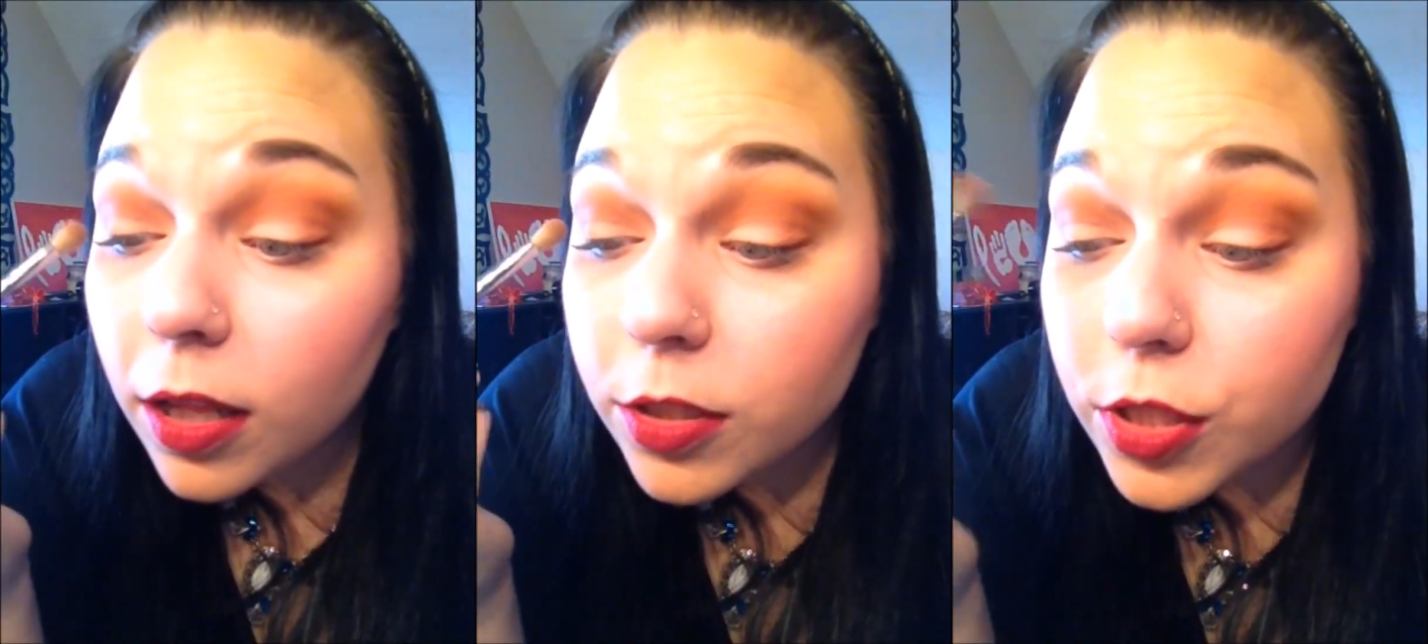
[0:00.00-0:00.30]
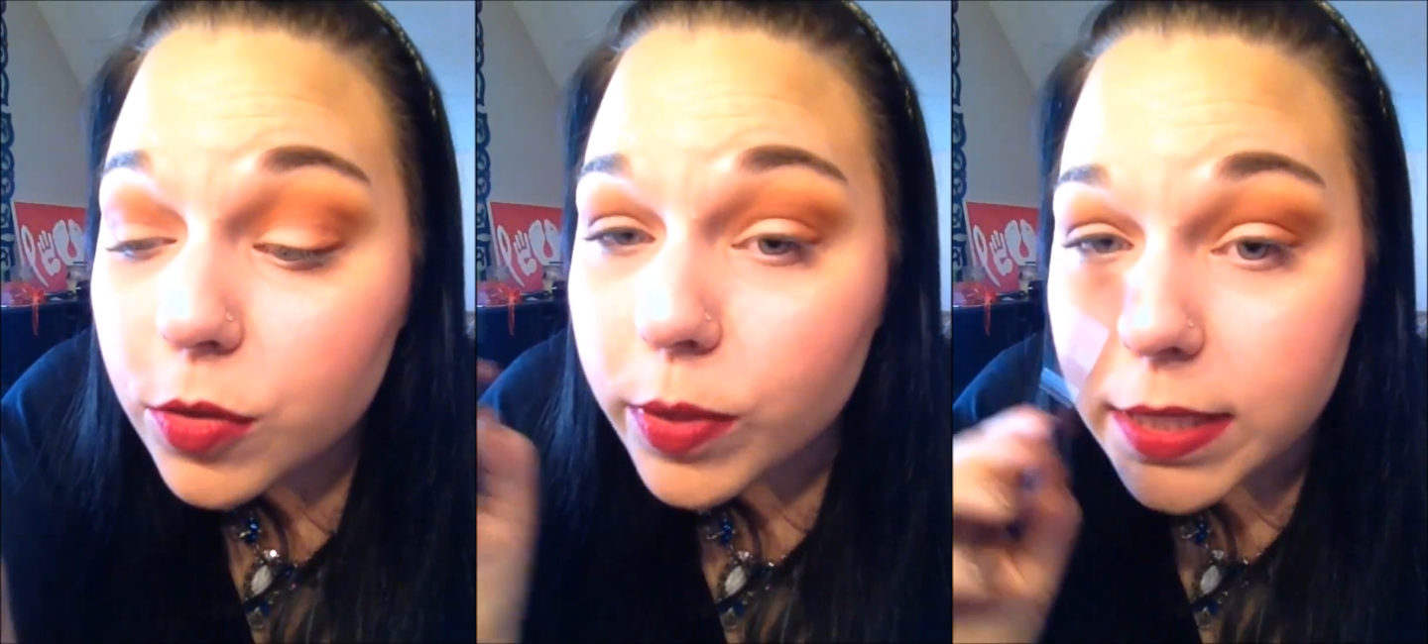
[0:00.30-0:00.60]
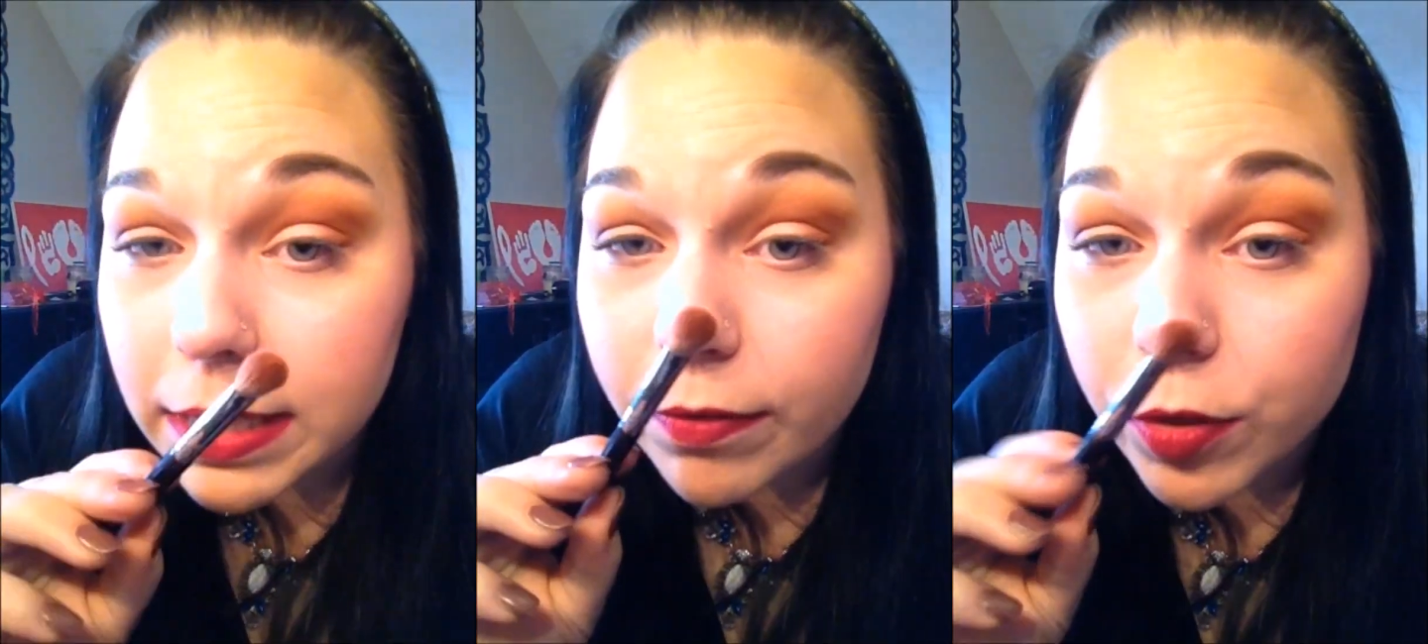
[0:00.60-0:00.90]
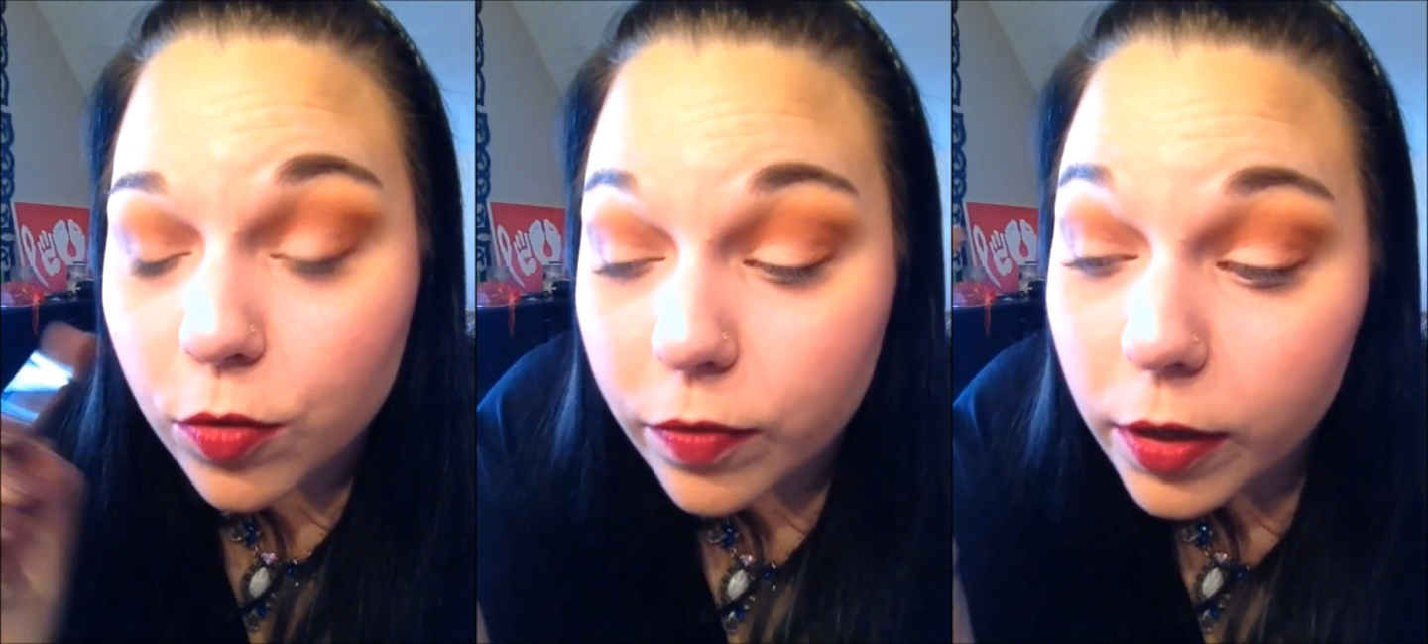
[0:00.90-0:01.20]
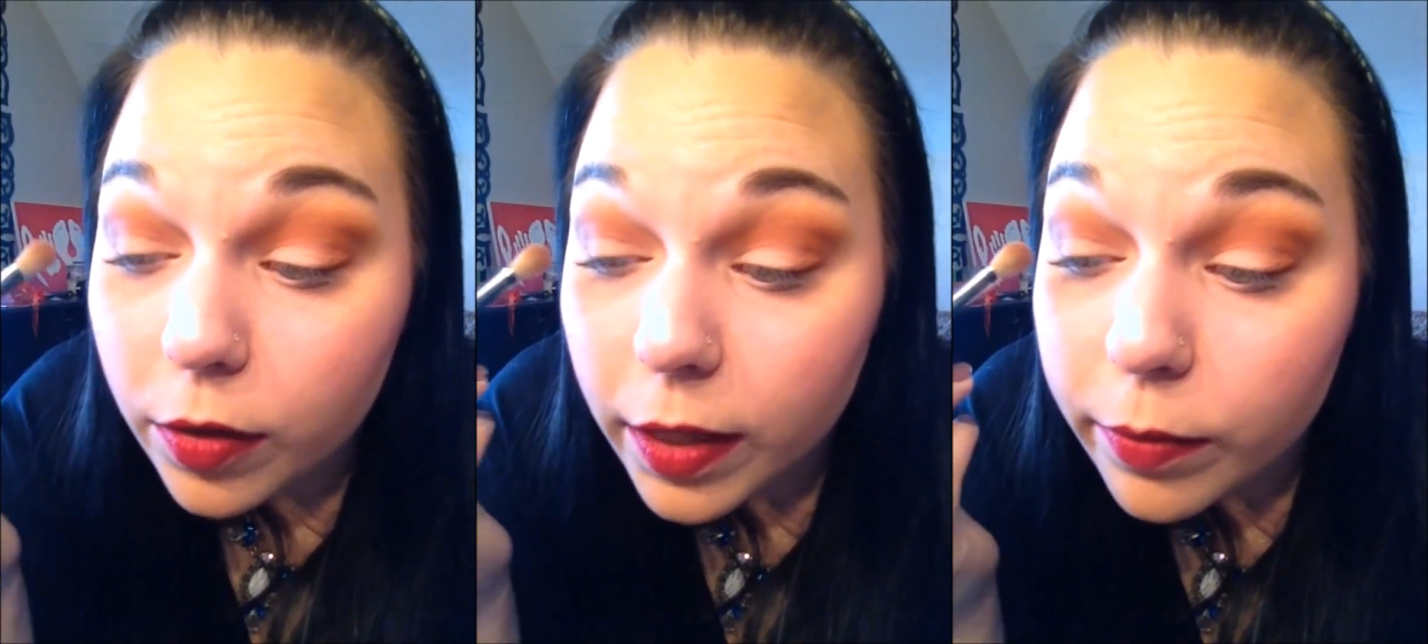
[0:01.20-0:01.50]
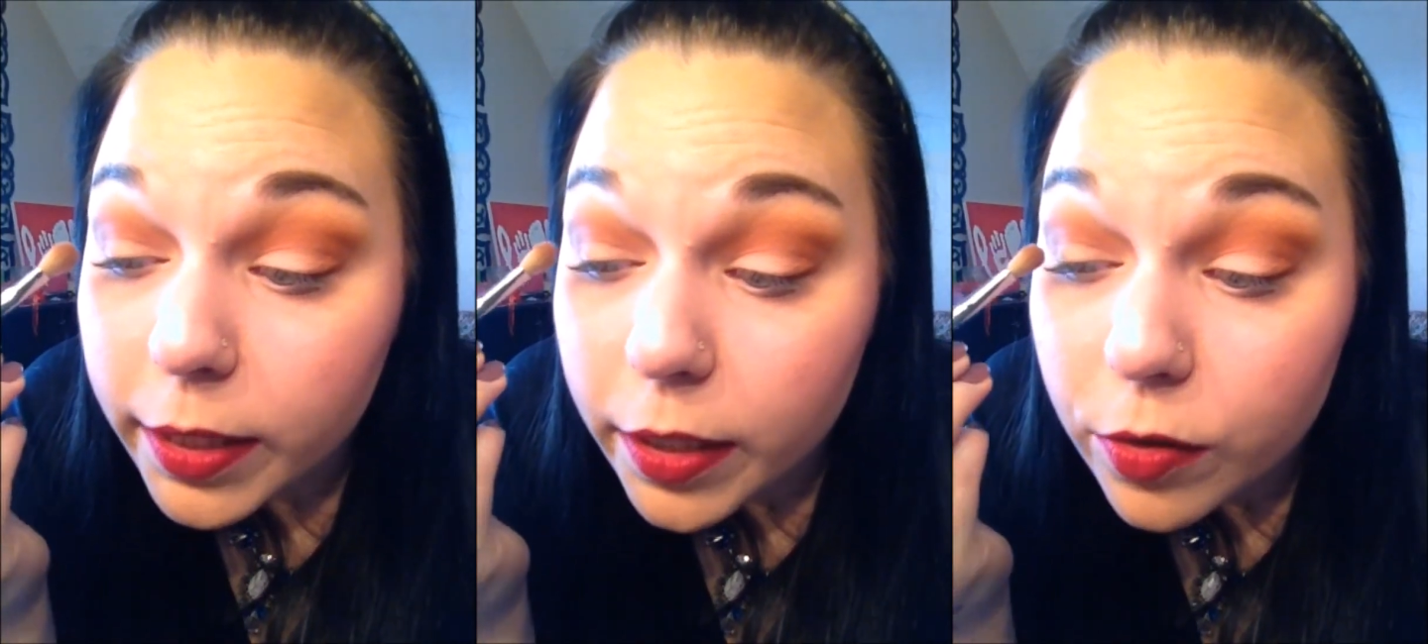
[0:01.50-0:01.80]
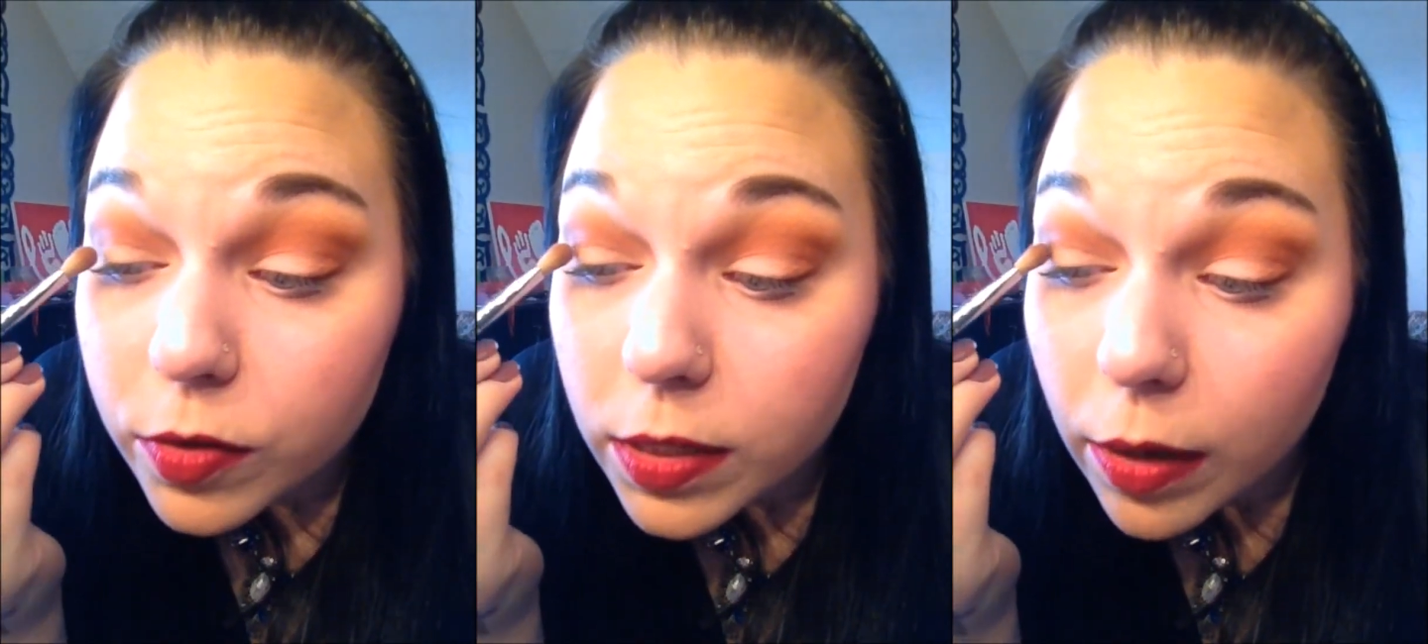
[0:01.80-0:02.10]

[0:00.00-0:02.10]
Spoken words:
just what's left over that we used,